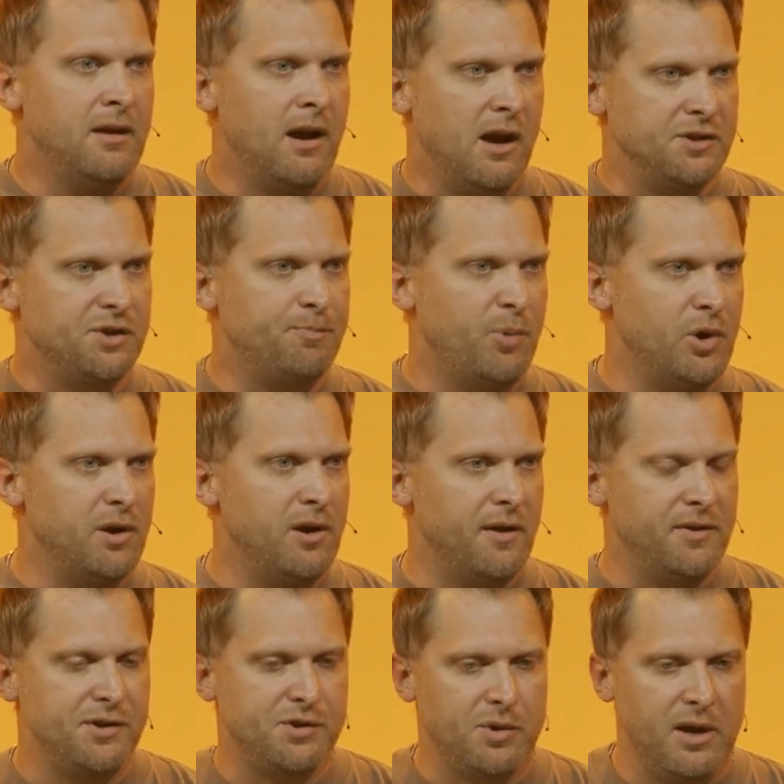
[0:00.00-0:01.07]
I'll put it on
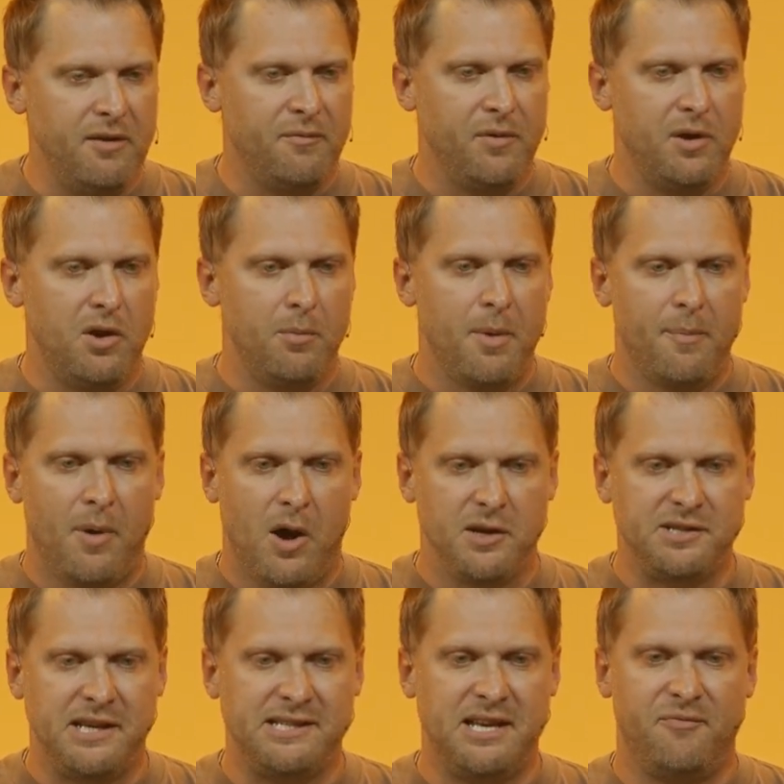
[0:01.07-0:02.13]
the screen for you, but Paul
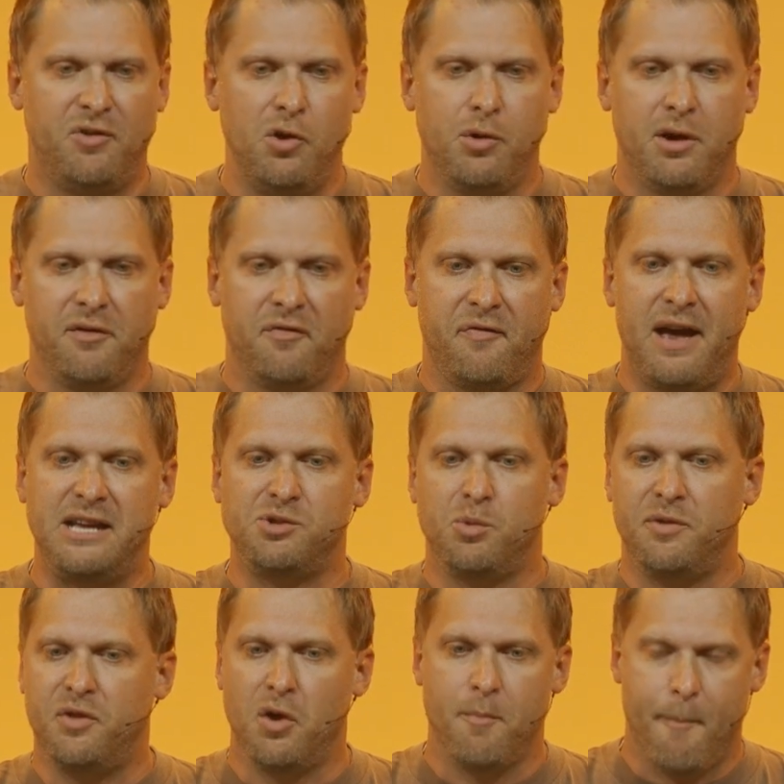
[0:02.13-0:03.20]
says, If you confess
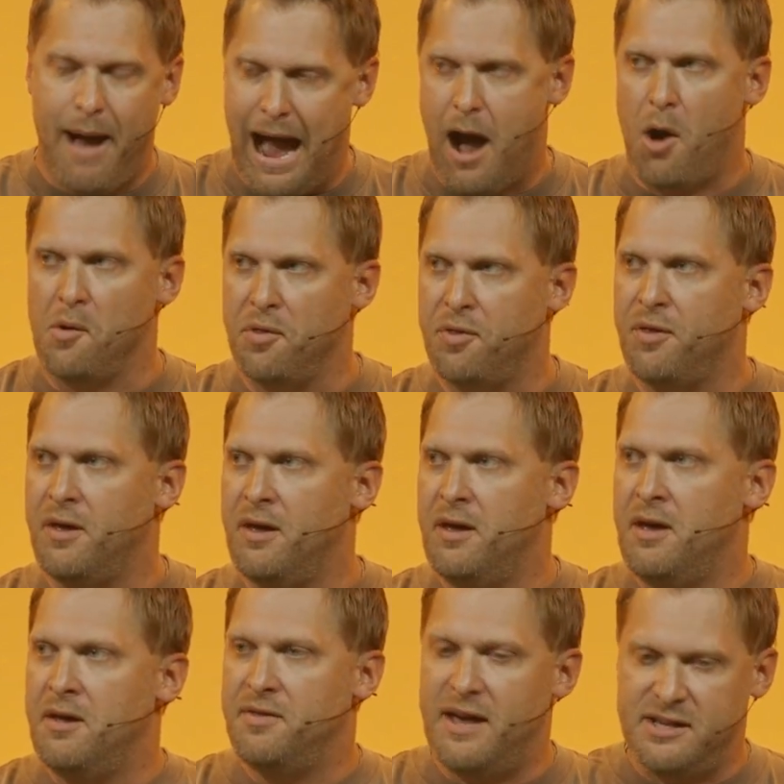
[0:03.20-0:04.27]
with your mouth
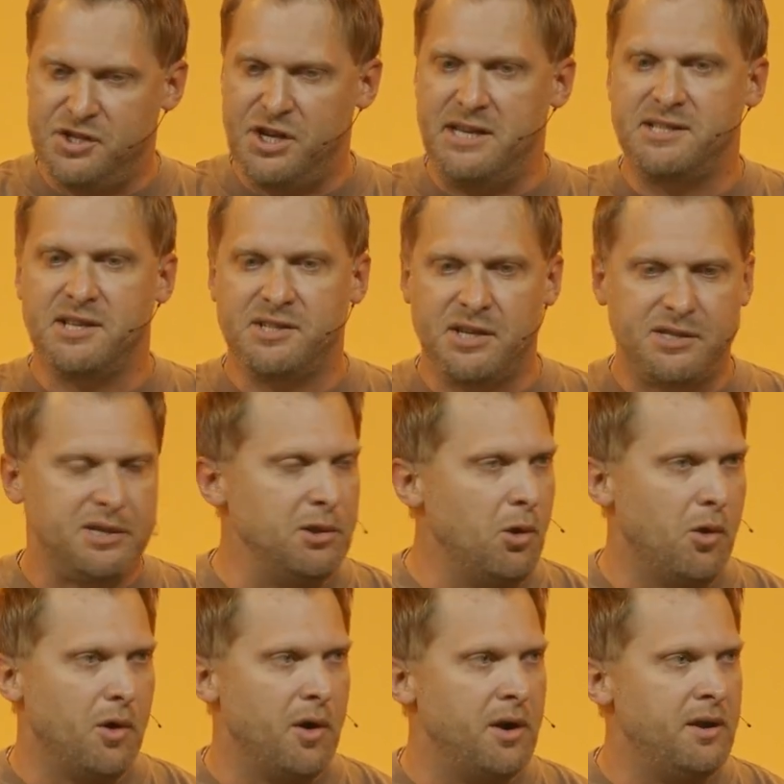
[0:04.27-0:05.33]
that Jesus is
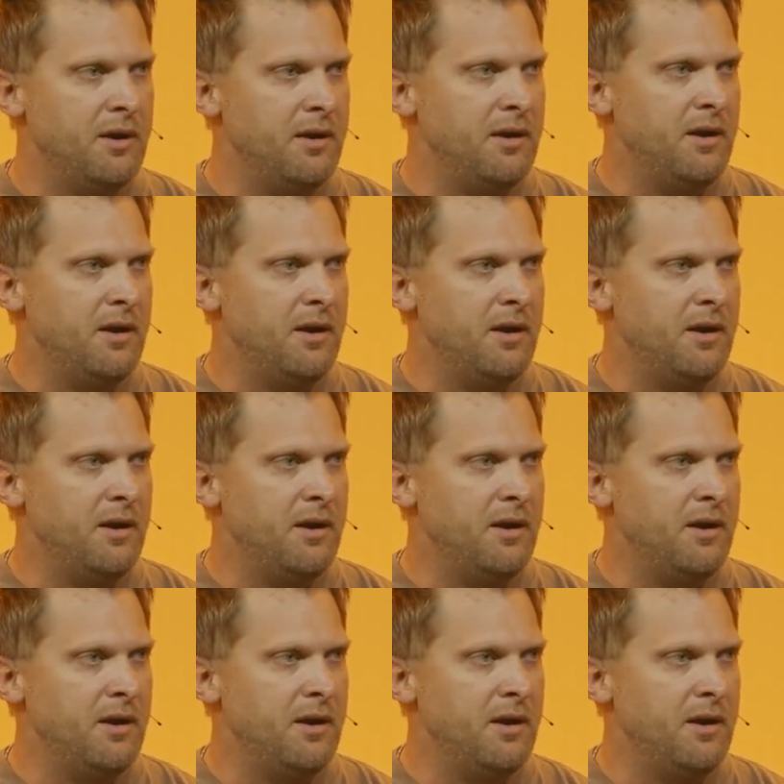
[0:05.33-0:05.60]
Lord,